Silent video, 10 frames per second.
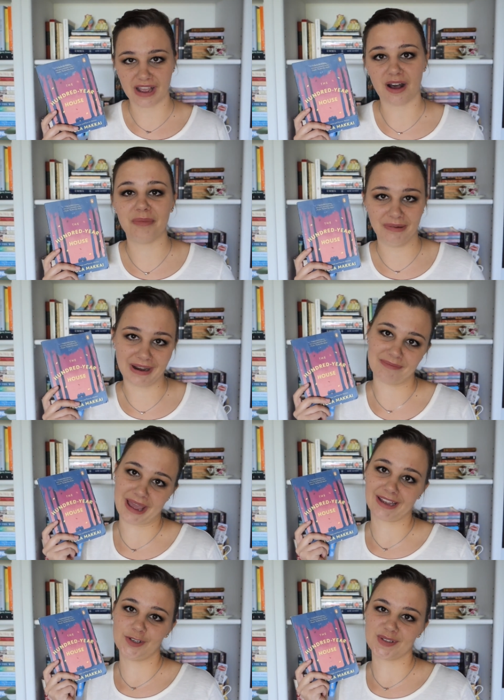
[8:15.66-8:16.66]
I'll be right
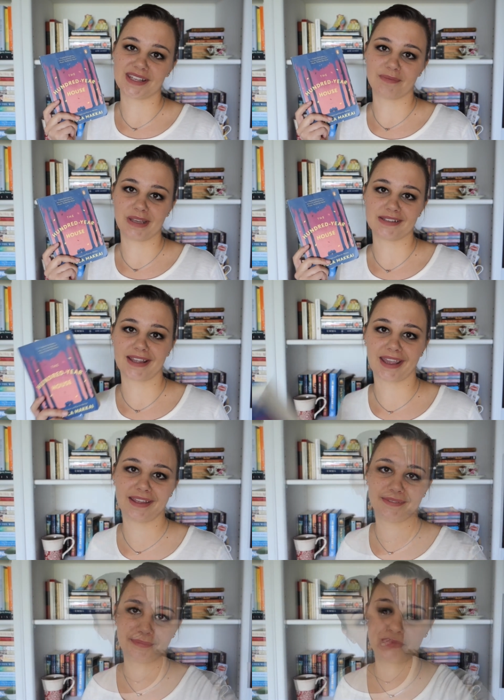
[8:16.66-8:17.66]
back, just give me a
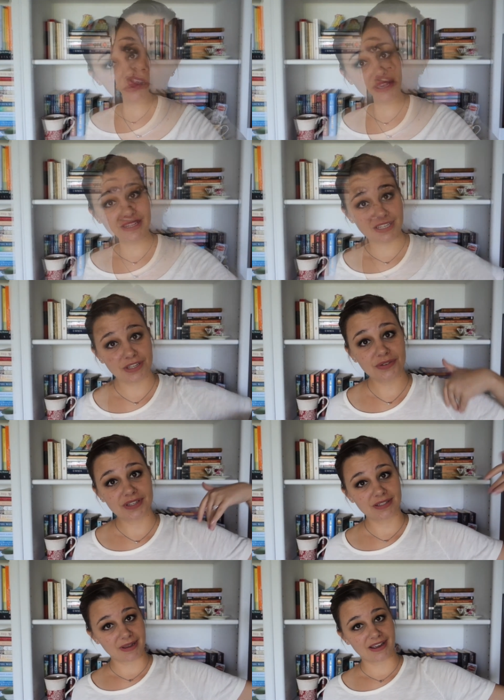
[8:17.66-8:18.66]
second. Shall we continue
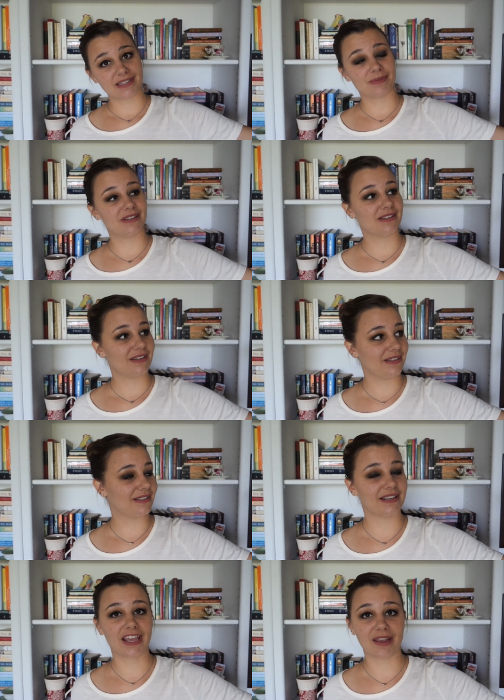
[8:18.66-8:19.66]
since my husband
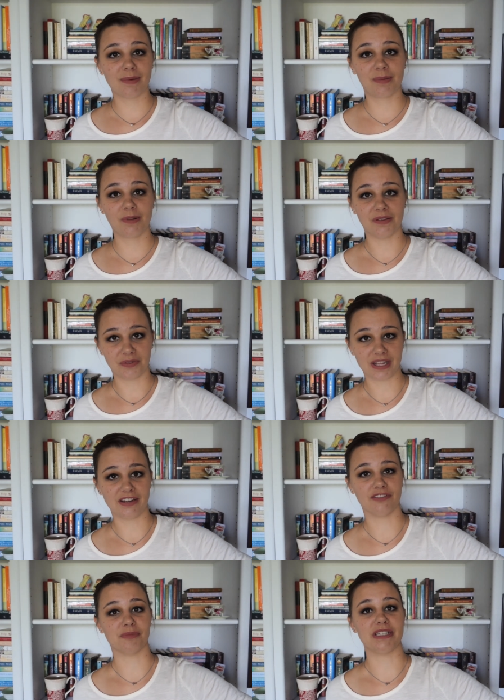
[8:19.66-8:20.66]
is incapable of
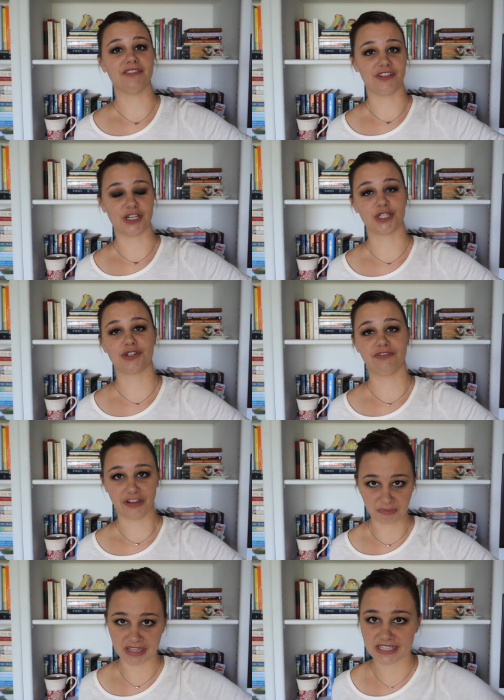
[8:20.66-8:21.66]
waiting for me to finish
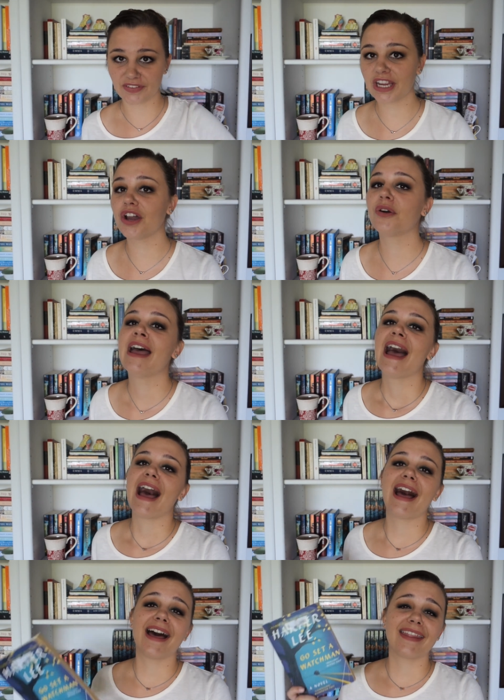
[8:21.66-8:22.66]
filming this video?
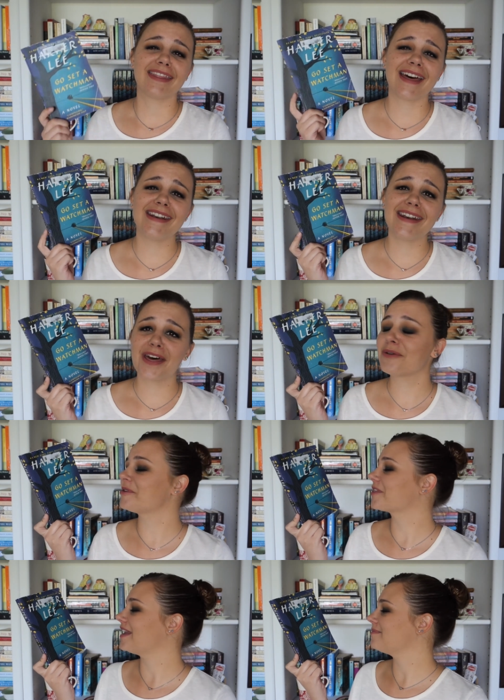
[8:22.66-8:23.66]
Uh, another
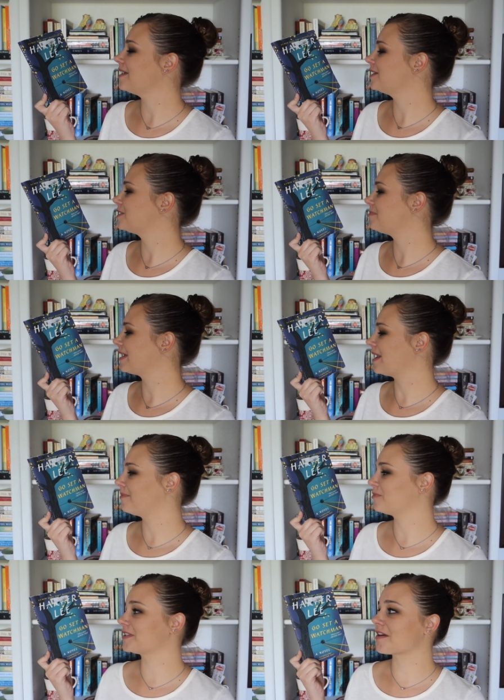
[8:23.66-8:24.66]
book that I managed to pick
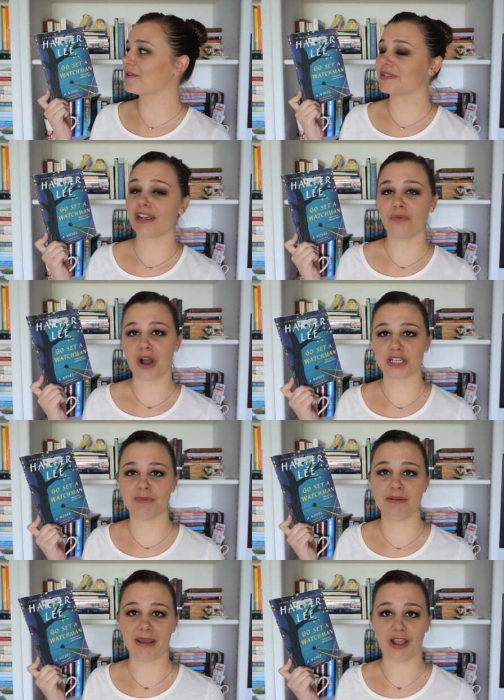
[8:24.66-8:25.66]
up was Go Set a
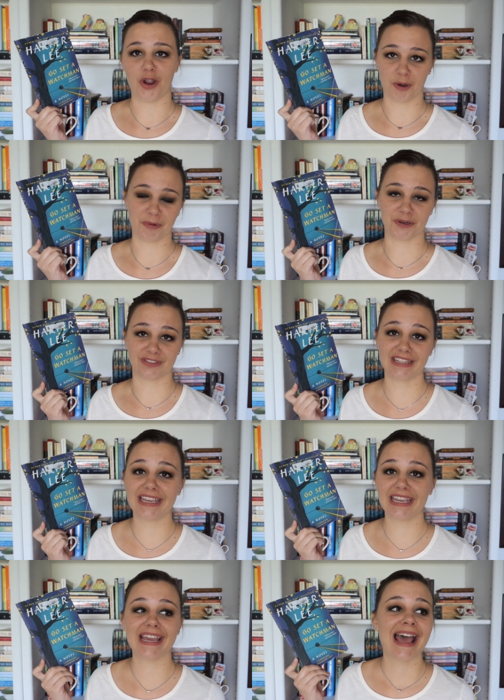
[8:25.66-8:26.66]
Watchman by Harper
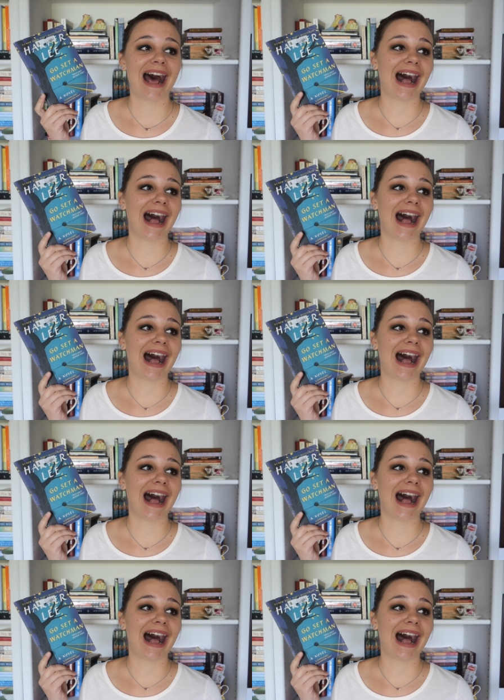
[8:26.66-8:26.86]
Lee.